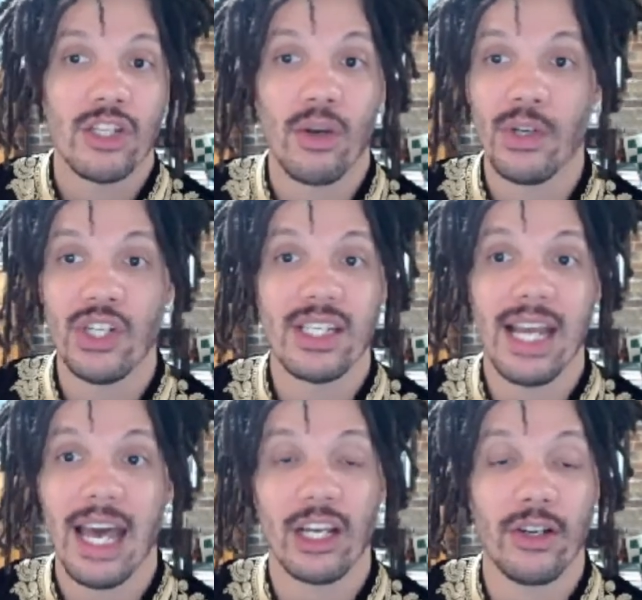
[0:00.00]
So it's just
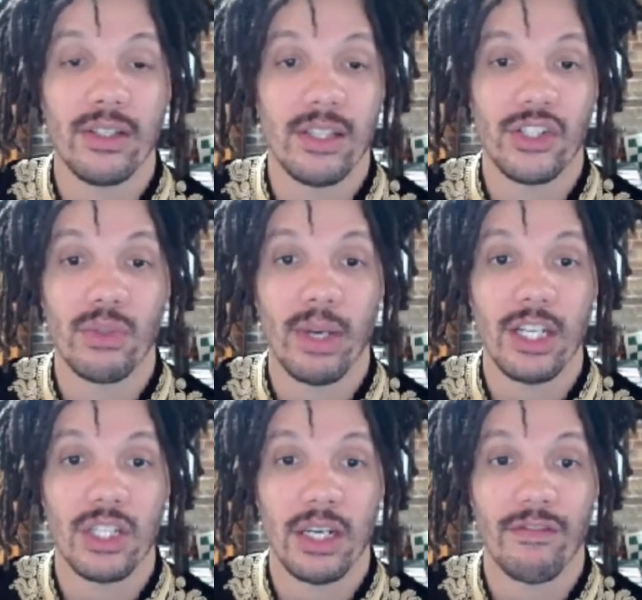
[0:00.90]
not a good
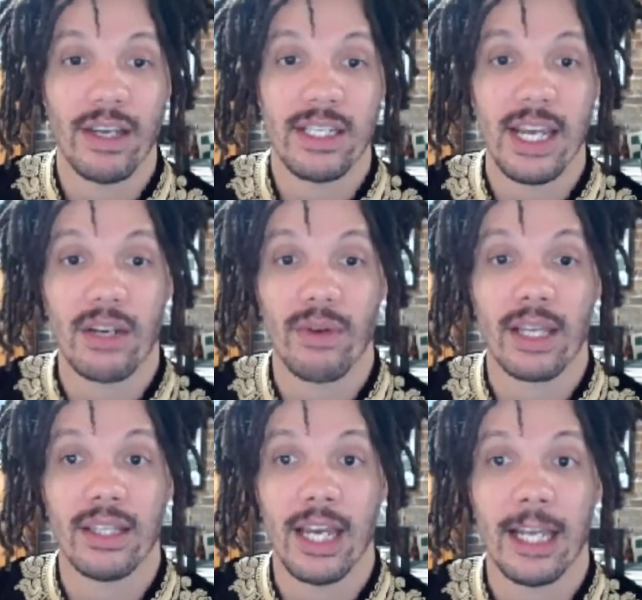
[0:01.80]
situation if I take
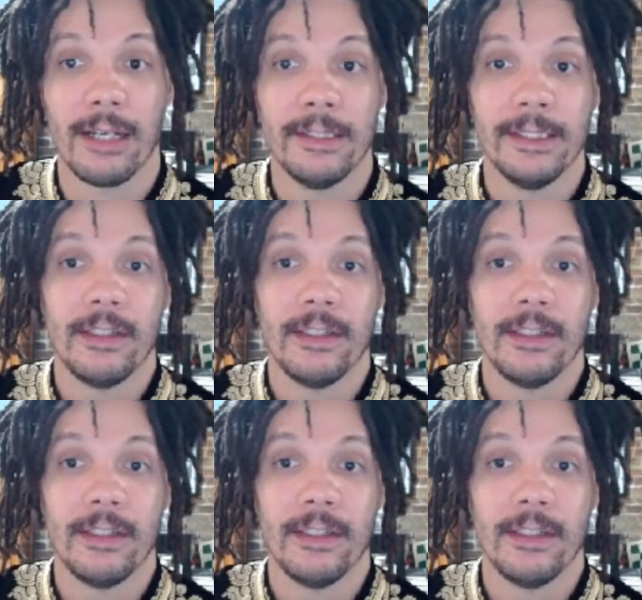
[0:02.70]
like that.